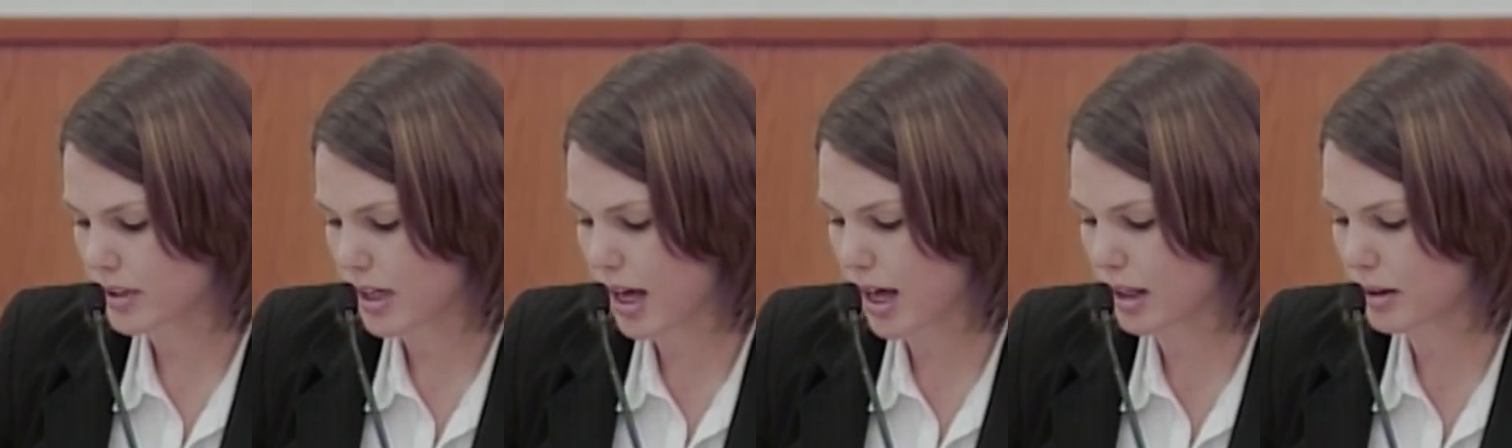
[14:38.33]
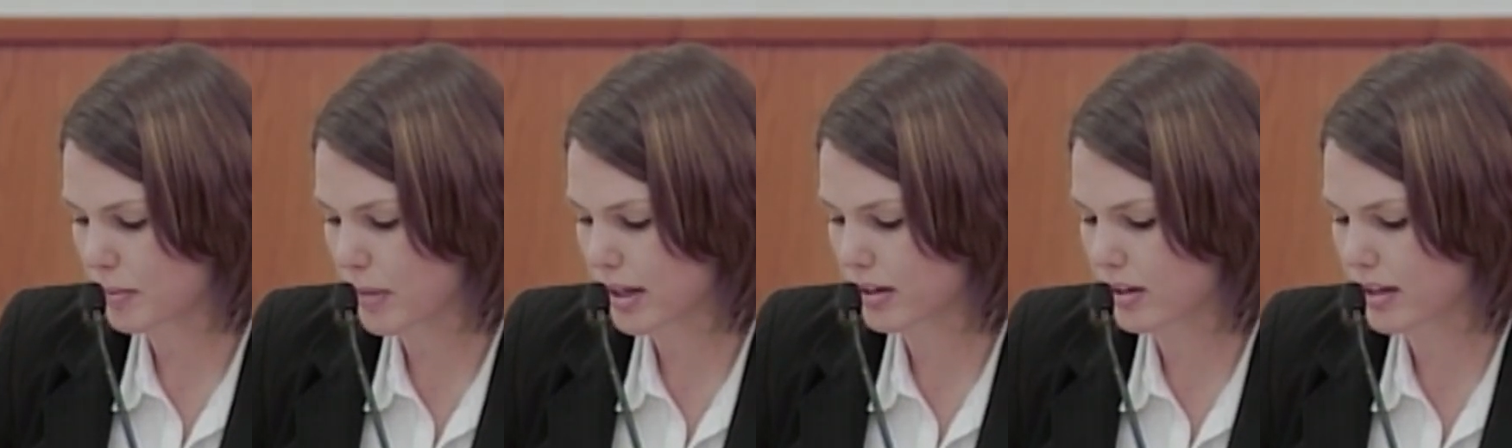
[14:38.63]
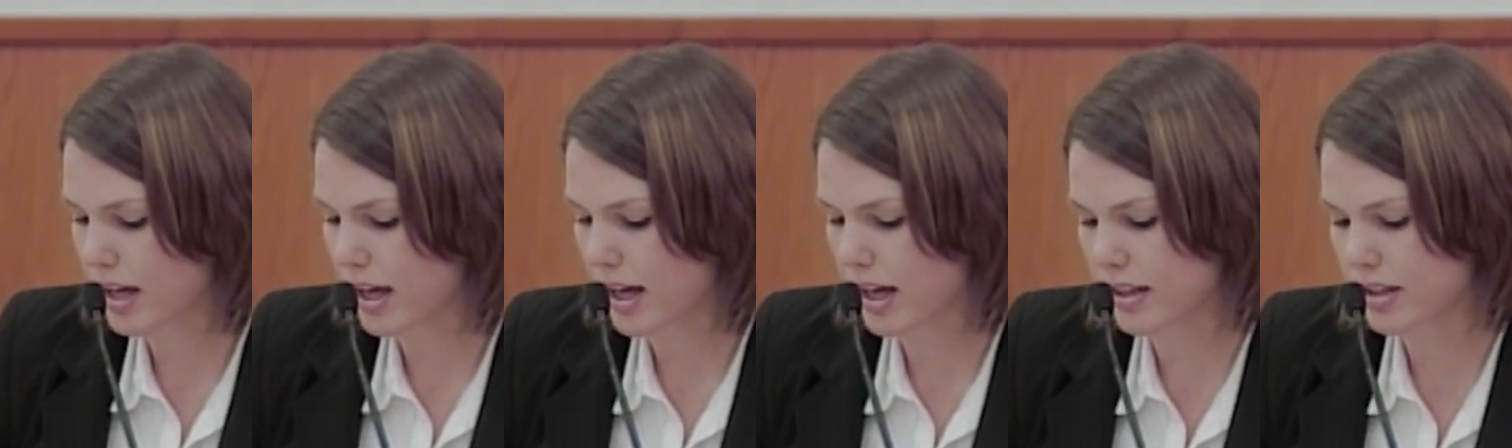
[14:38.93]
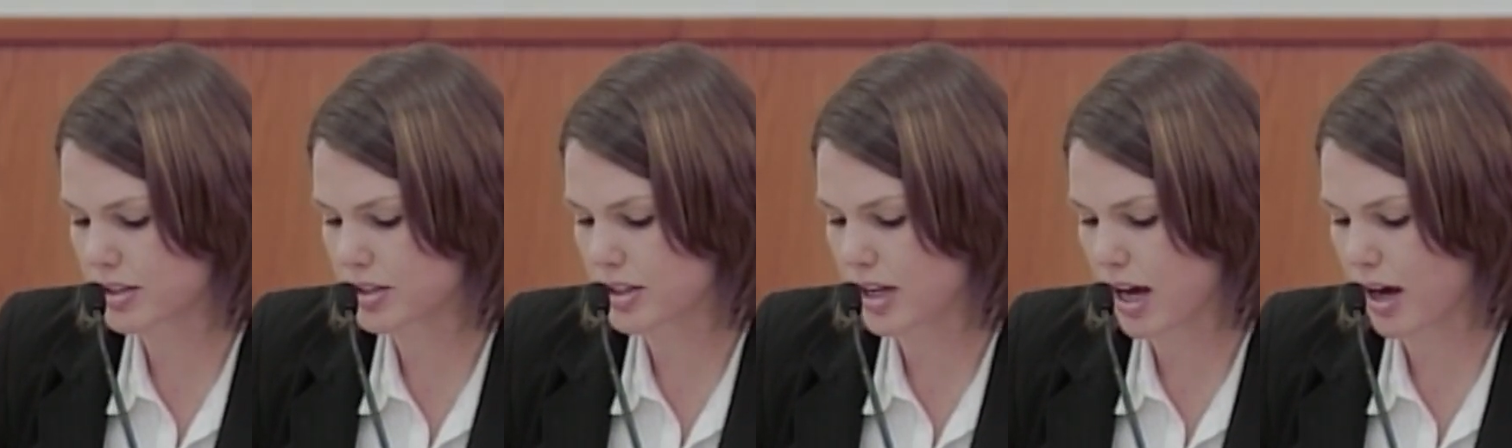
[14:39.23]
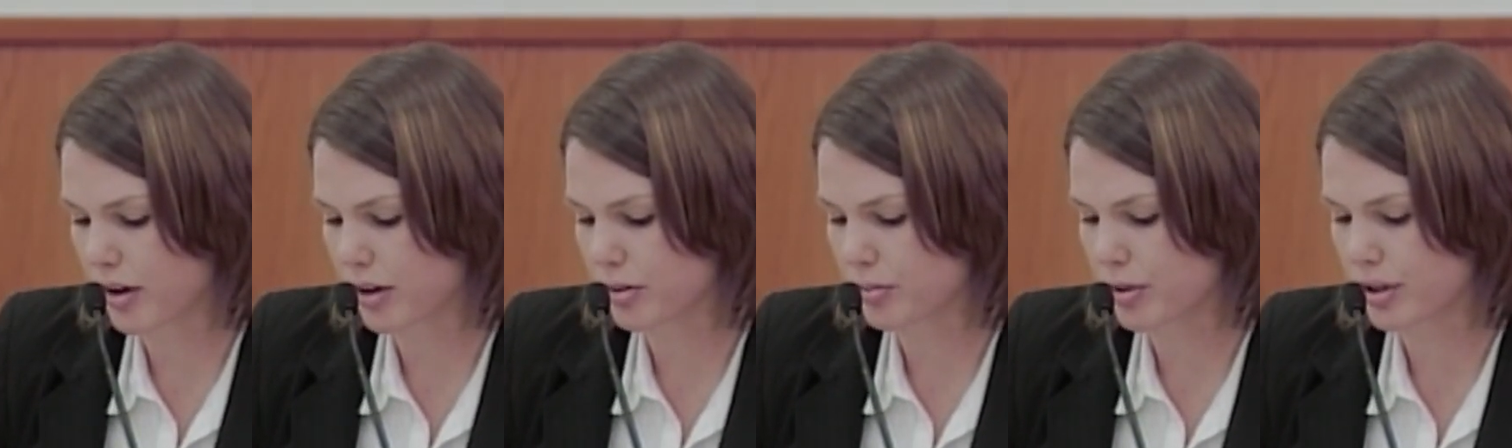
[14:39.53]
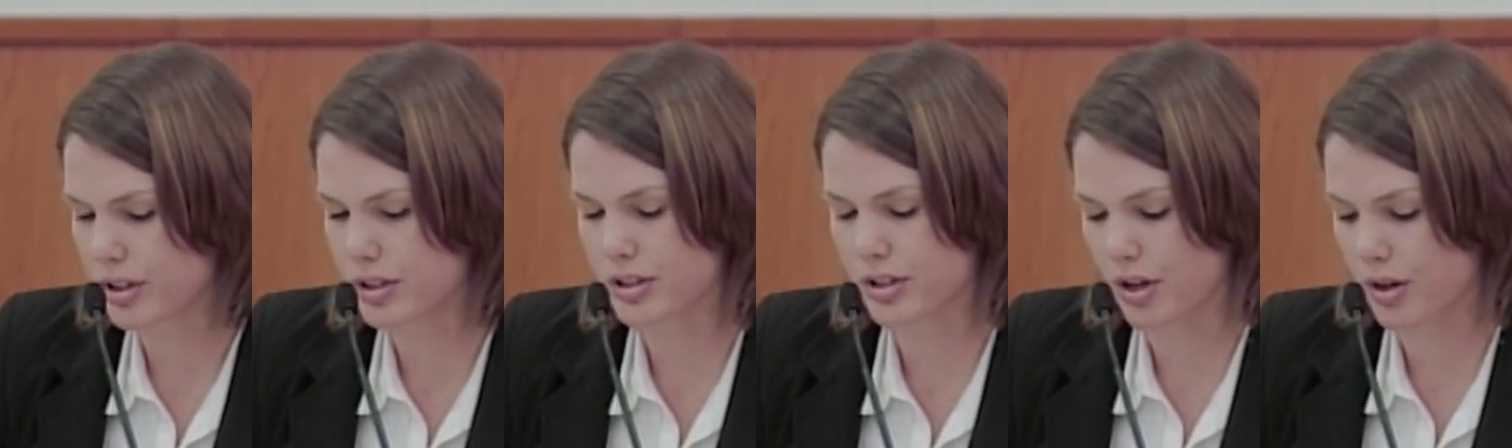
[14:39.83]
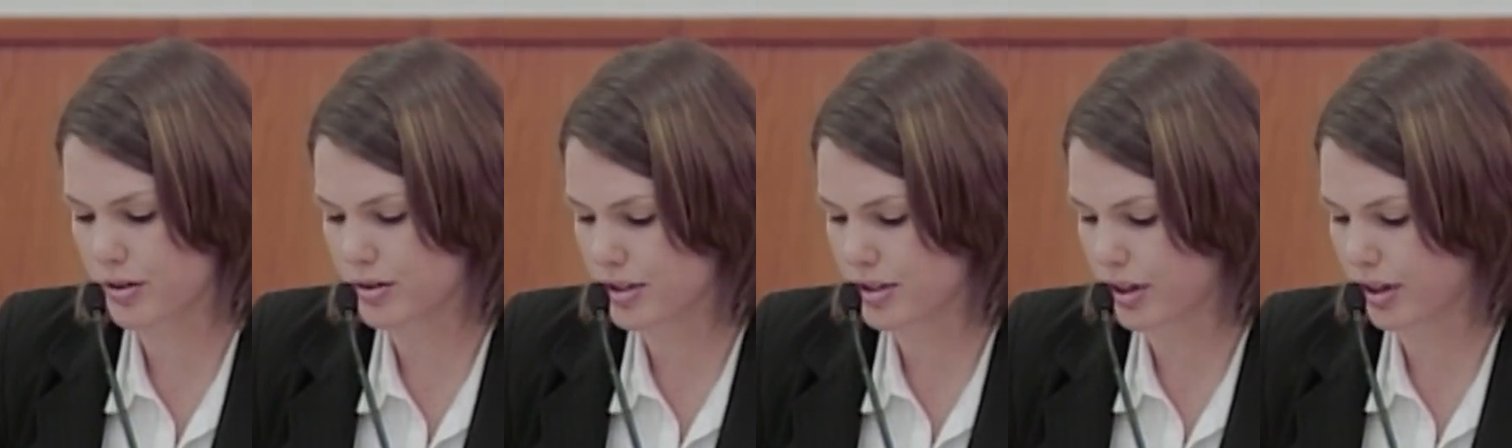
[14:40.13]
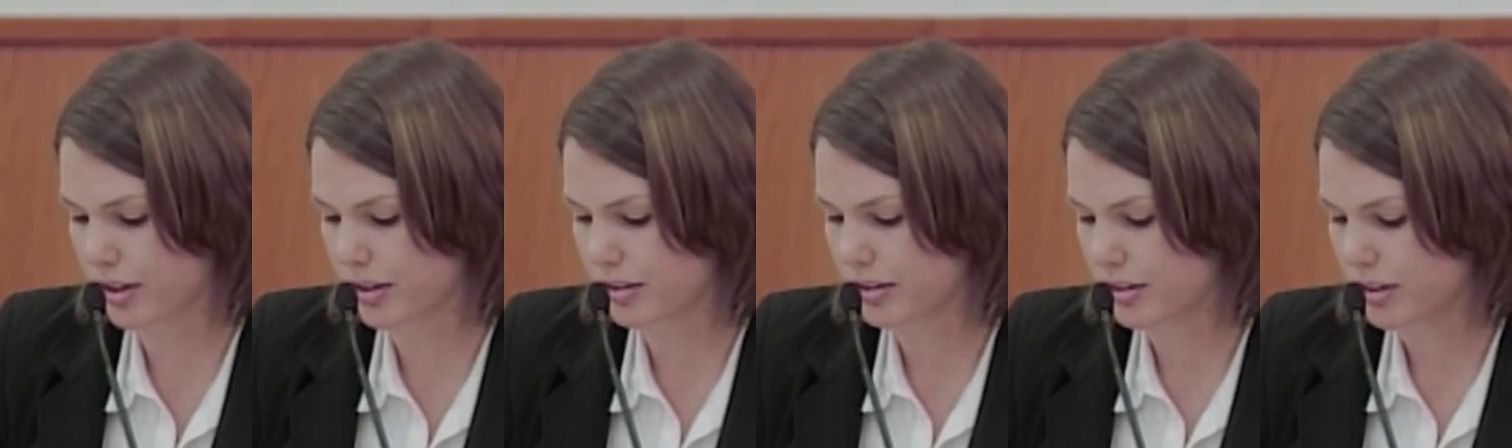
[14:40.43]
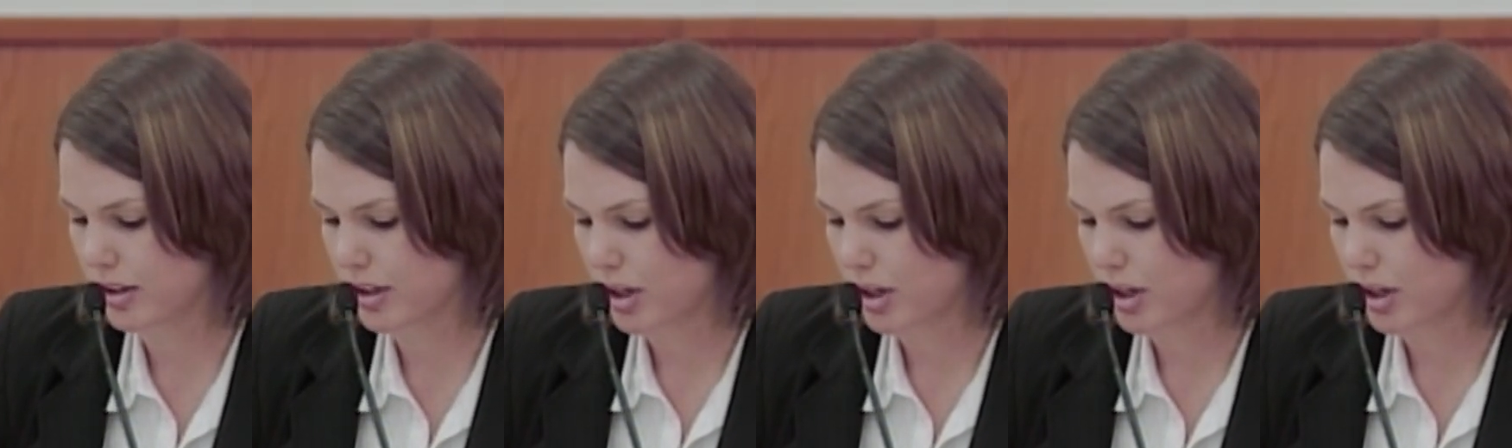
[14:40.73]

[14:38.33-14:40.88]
Alan Michael got out of the shower and put his clothes on.